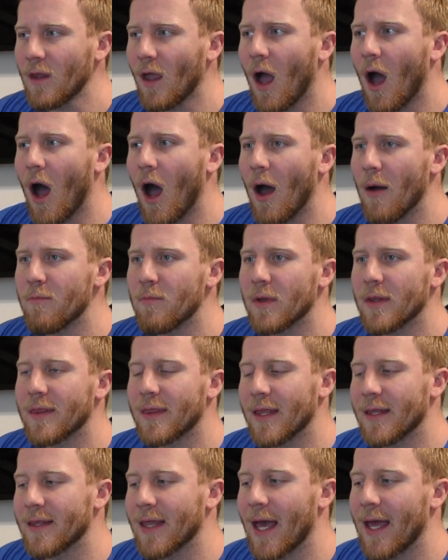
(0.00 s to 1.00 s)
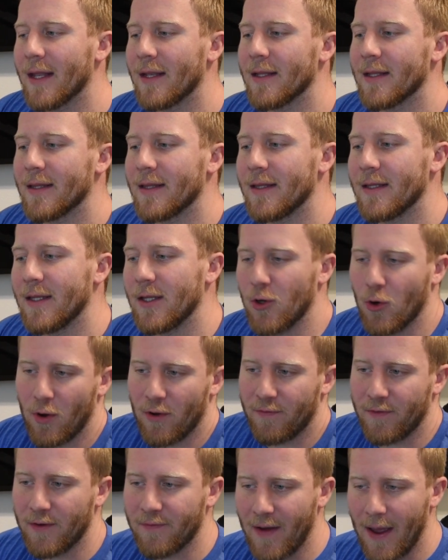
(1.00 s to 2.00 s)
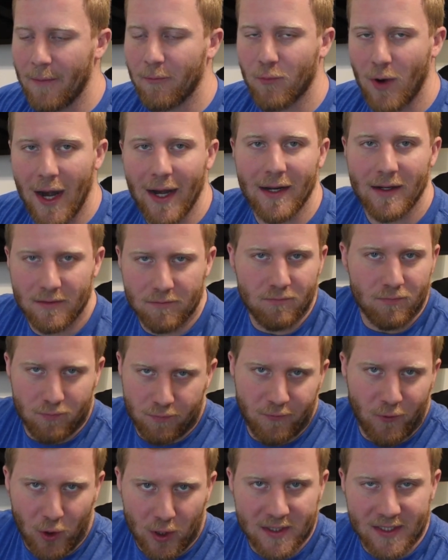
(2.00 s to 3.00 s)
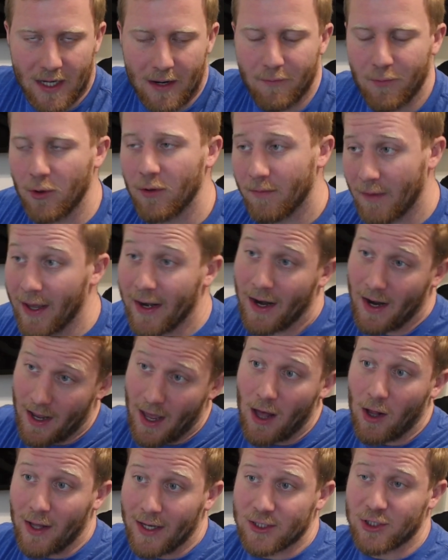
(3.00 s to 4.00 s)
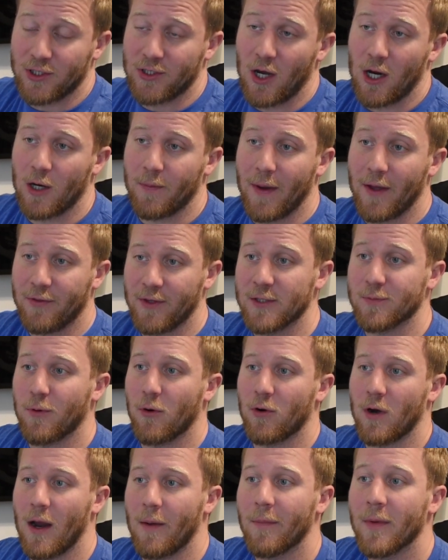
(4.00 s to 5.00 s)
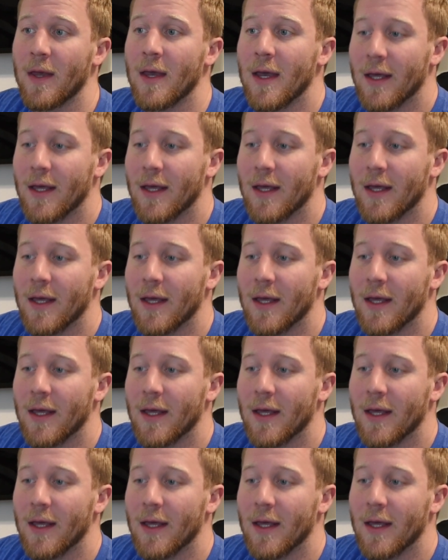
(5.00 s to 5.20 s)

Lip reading: If I'm writing, for example, and I'll actually talk about this program.